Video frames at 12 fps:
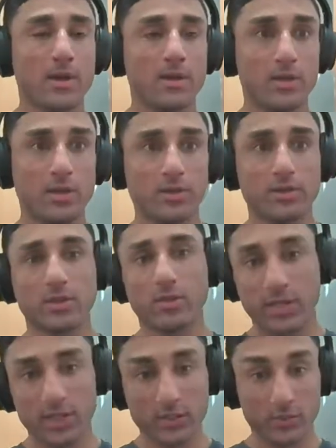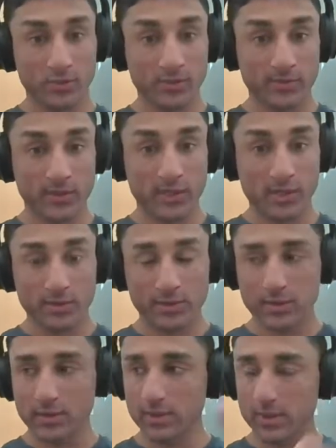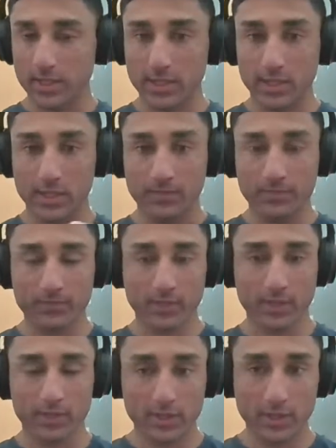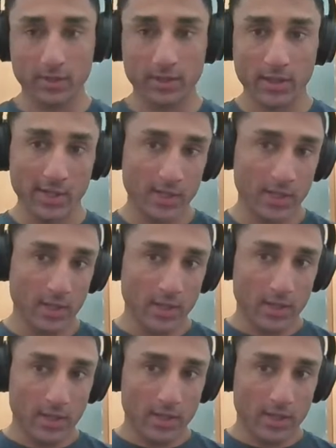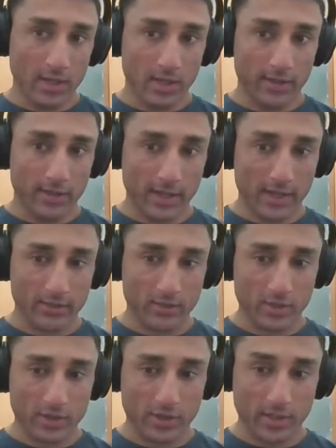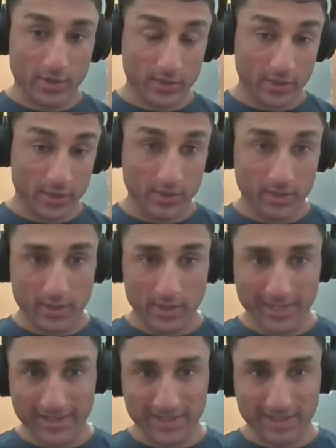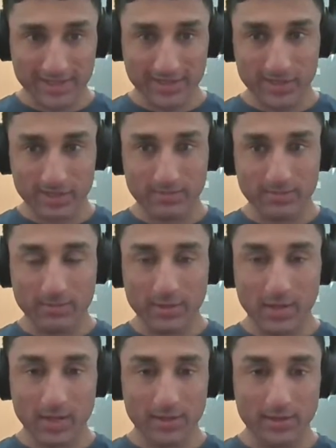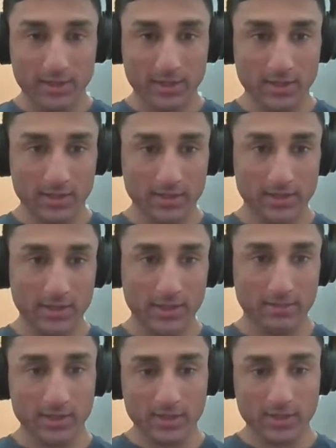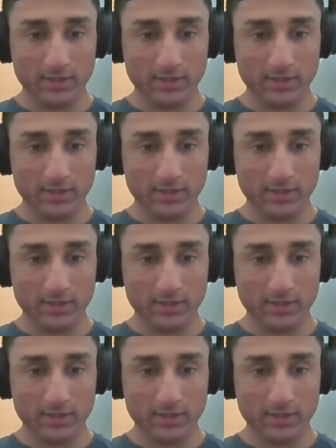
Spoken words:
use to create these awesome videos in. So thanks for watching, and I'll see you in the next Smart Tips